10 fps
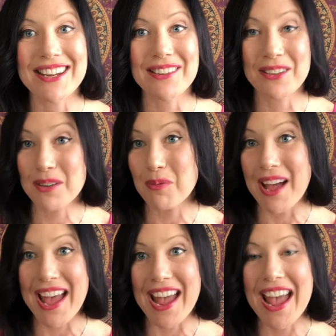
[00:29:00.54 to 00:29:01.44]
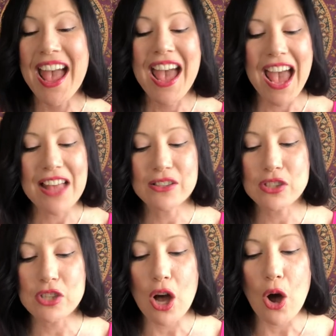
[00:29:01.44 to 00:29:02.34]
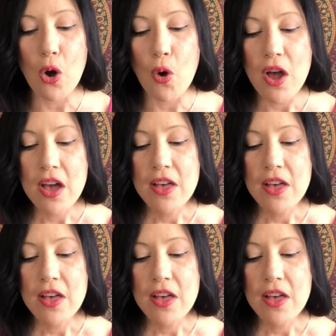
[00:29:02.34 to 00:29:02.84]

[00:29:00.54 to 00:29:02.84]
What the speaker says: in a good way. And so